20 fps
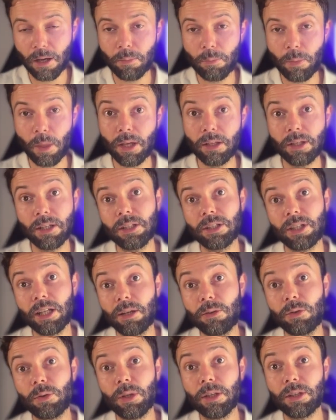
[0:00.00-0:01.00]
upon
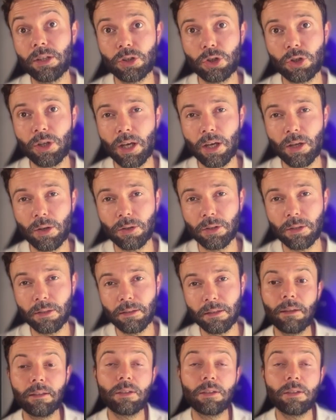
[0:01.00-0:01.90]
discovering the child.